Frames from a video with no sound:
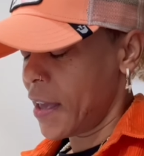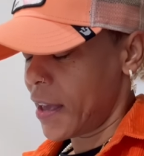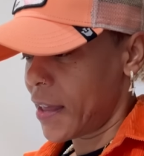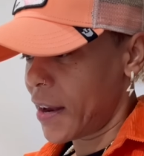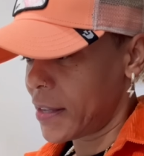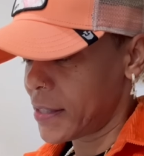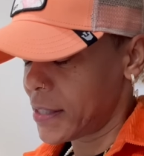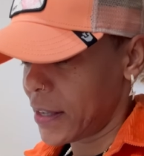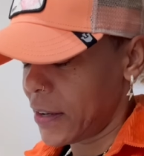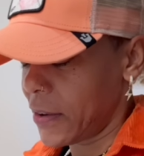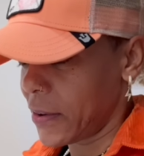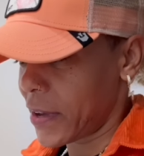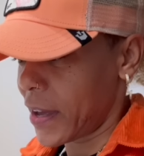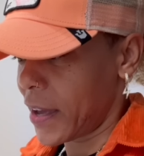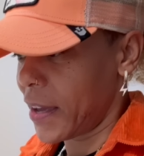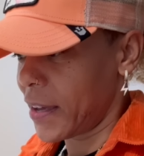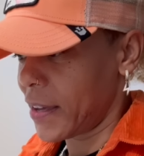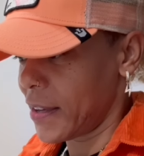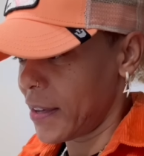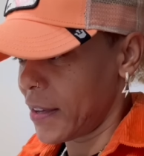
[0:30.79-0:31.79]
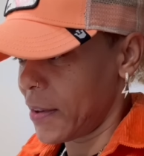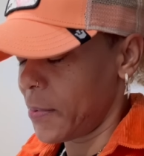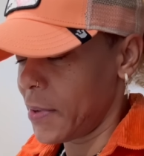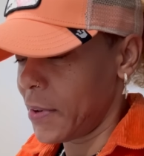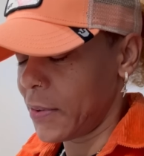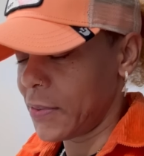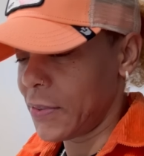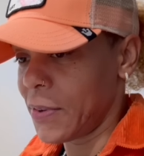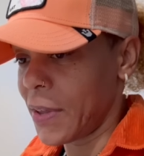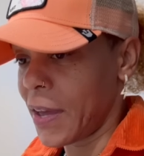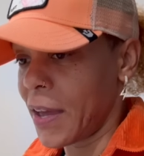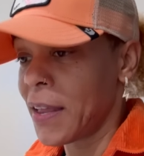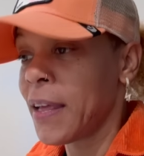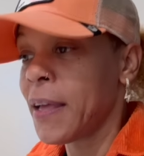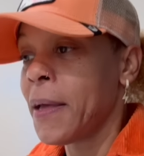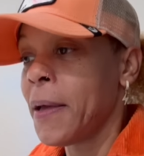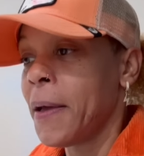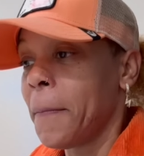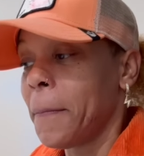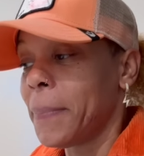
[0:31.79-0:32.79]
And I said, okay, good. We gonna do that.
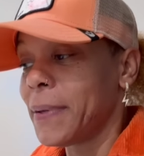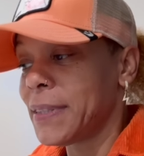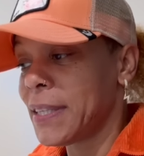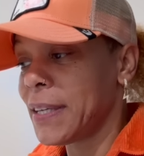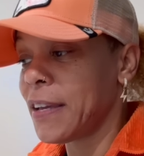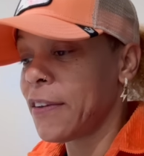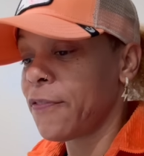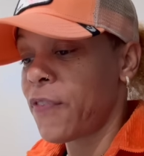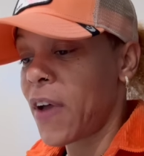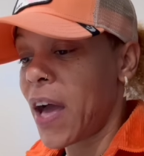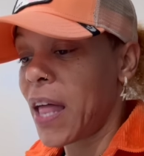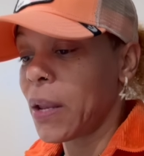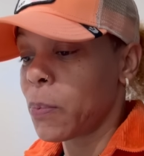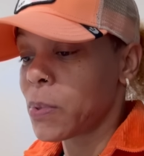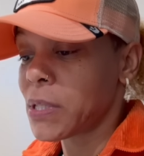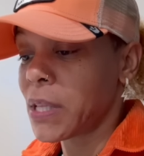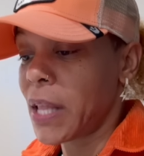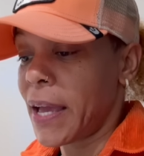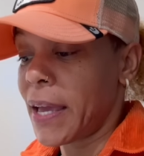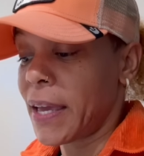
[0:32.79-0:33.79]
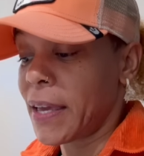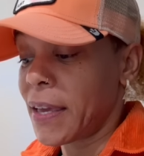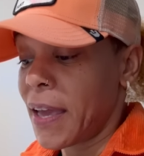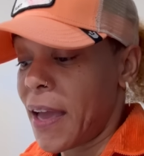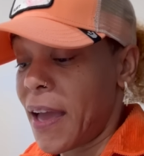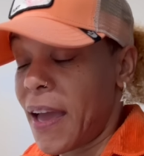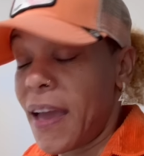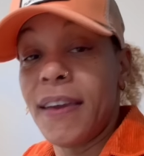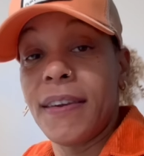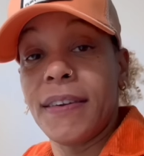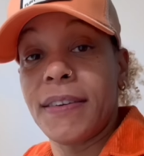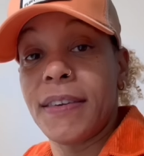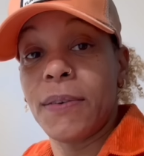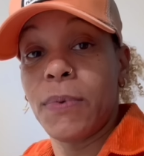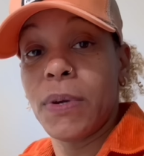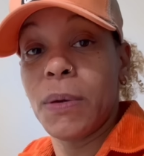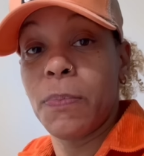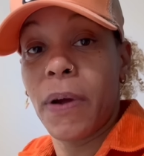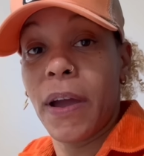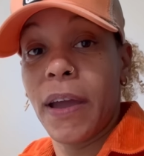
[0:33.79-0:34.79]
But then Fallon was like, hey,
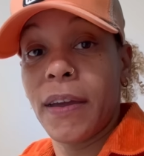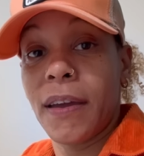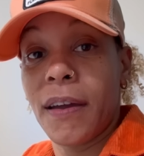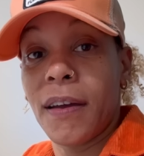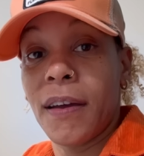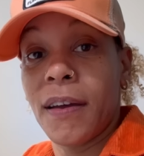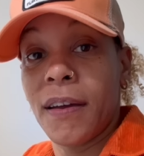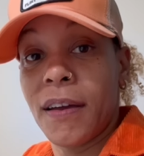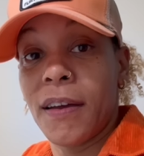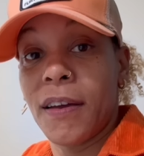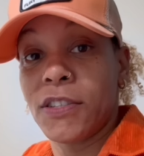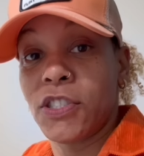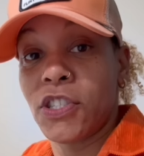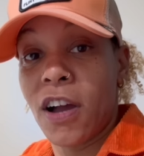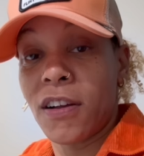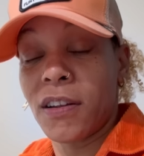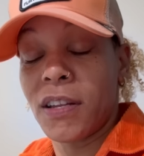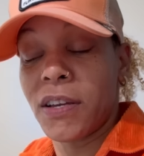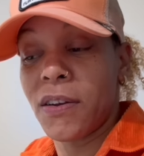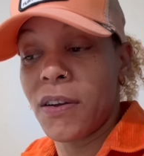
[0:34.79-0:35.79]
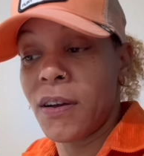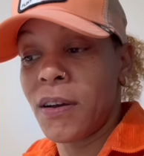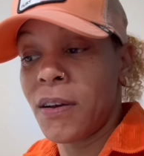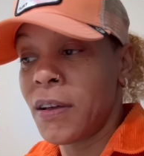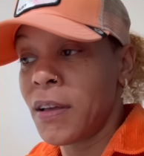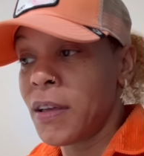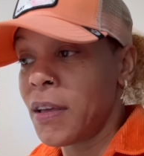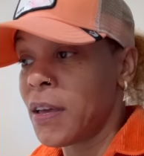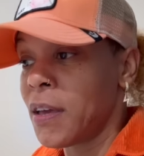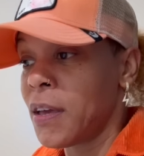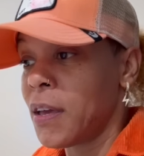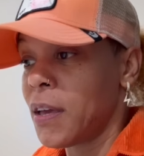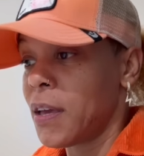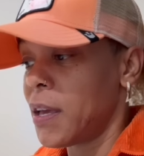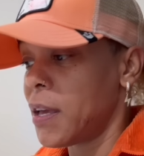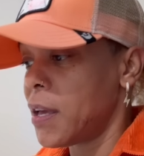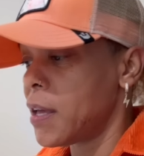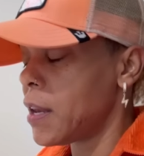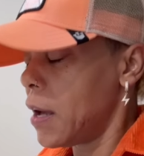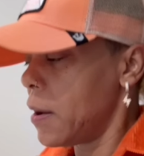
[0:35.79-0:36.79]
can we prank Chocolate Girl?
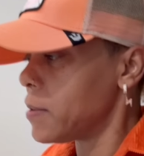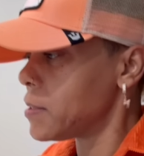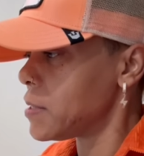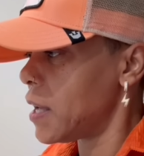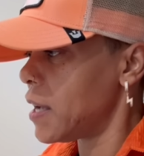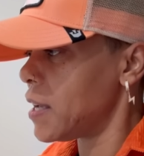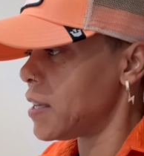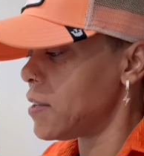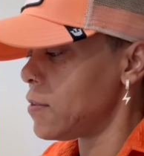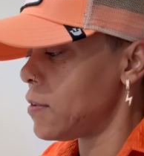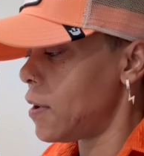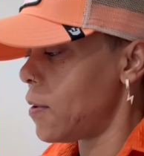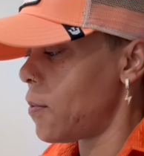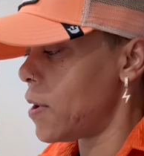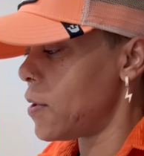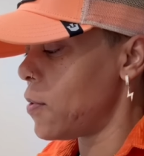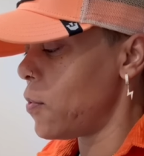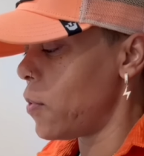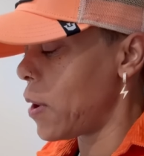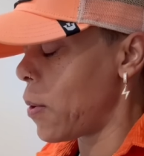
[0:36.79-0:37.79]
And I was like, you know what?